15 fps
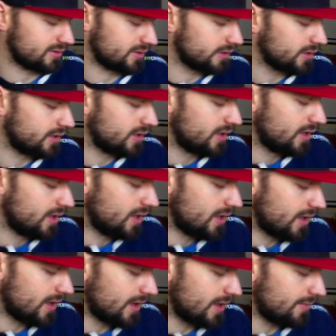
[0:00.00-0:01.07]

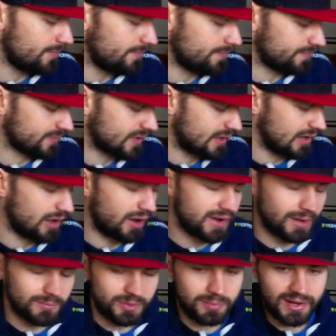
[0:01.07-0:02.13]
Okay? Line
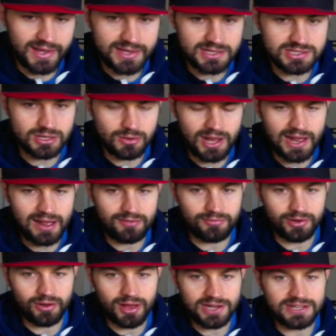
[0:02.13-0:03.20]
up your plate, so have
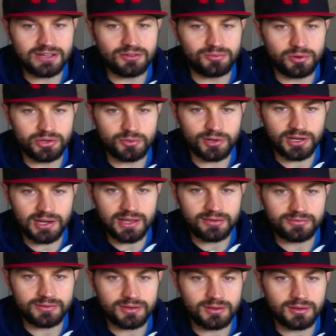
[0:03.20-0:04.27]
an idea of what you want to
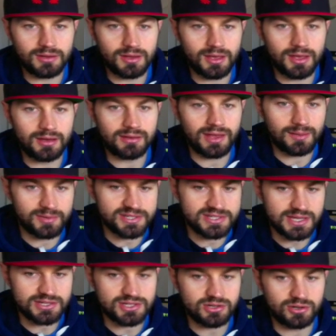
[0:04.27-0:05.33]
lift and how many
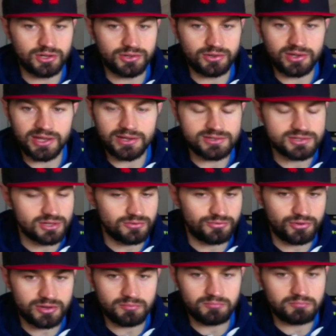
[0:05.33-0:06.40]
sets you're going to do it in. So
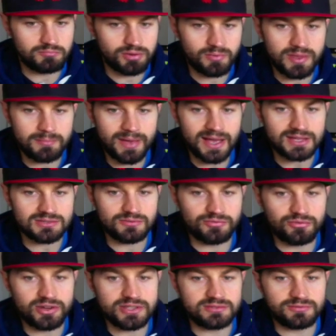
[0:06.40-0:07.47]
probably maximum
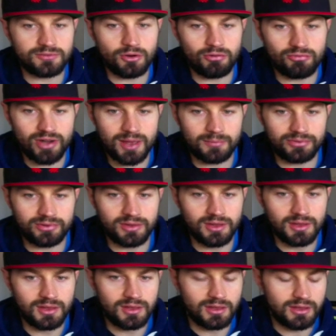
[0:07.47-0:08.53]
3 to 4 reps
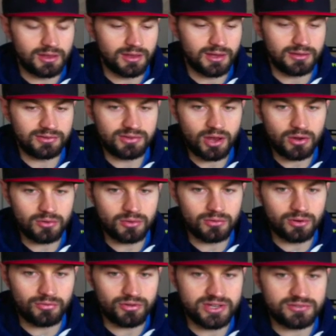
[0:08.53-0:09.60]
in total,
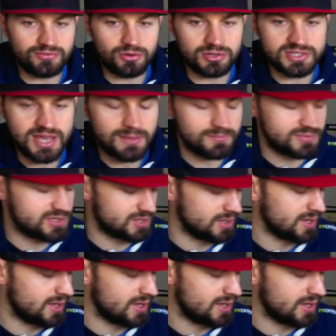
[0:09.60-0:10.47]
or 3 to 4 attempts.